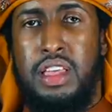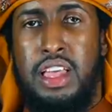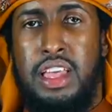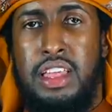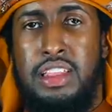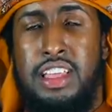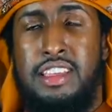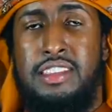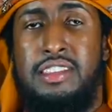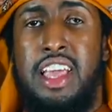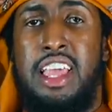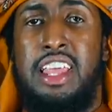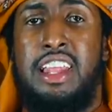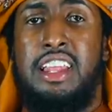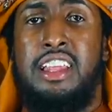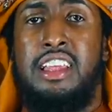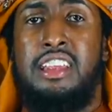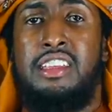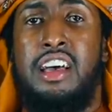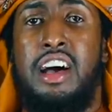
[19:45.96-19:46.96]
They say
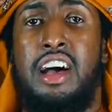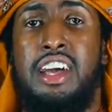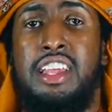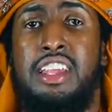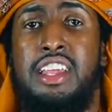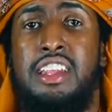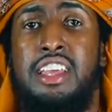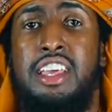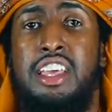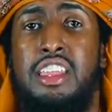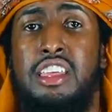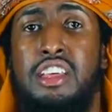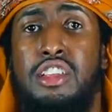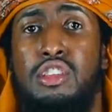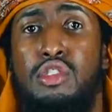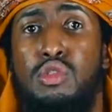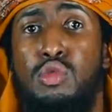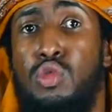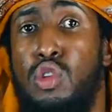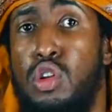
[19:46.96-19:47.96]
that the tongue and the teeth are the
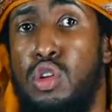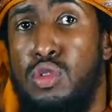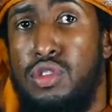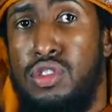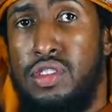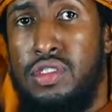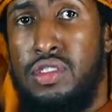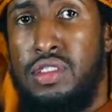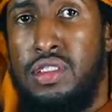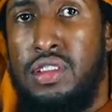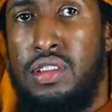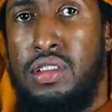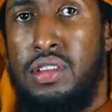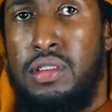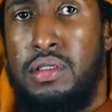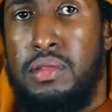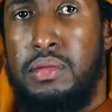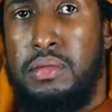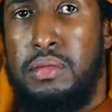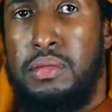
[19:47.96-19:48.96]
two closest,
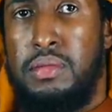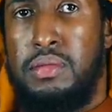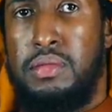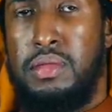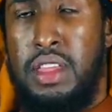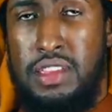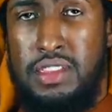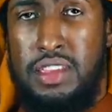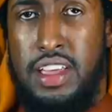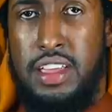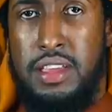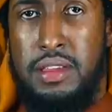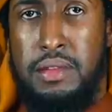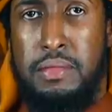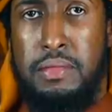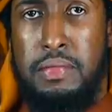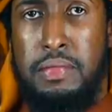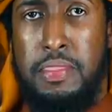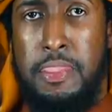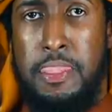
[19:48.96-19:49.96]
they say.
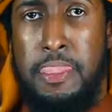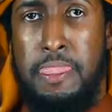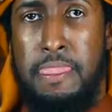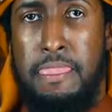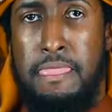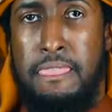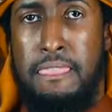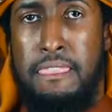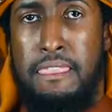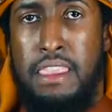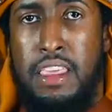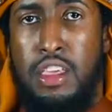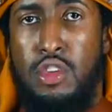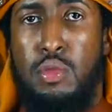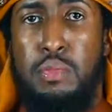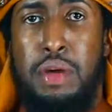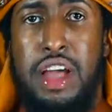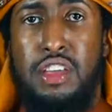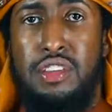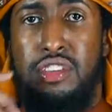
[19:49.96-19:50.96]
You
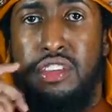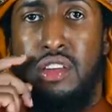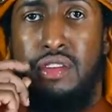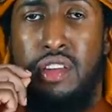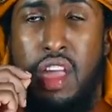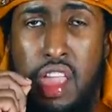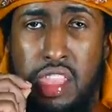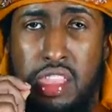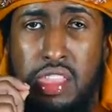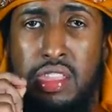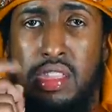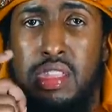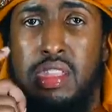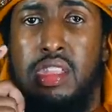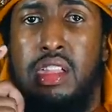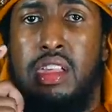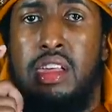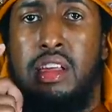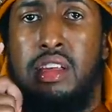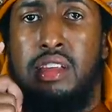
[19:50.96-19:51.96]
bite yourself,
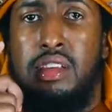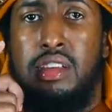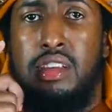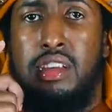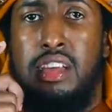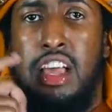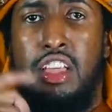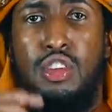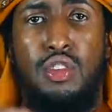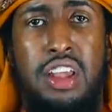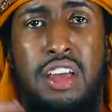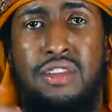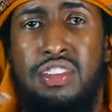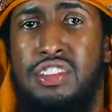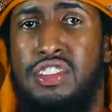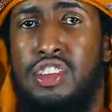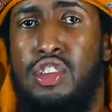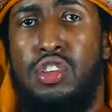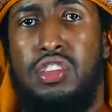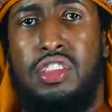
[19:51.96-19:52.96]
and you never
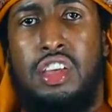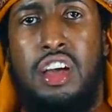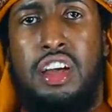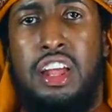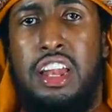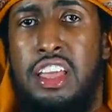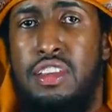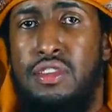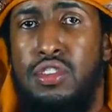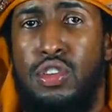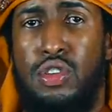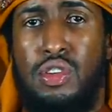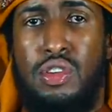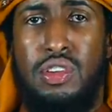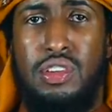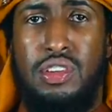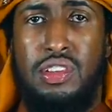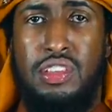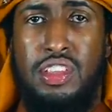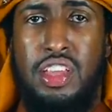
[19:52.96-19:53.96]
see your tongue leave
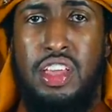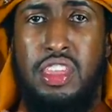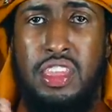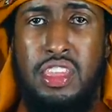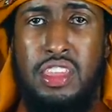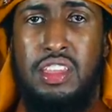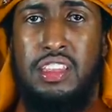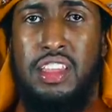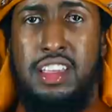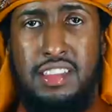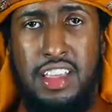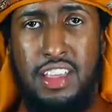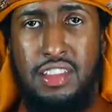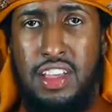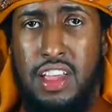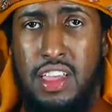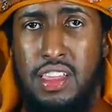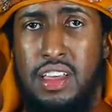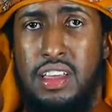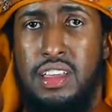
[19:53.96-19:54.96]
your teeth. They stay
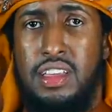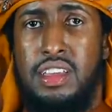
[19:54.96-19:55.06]
together.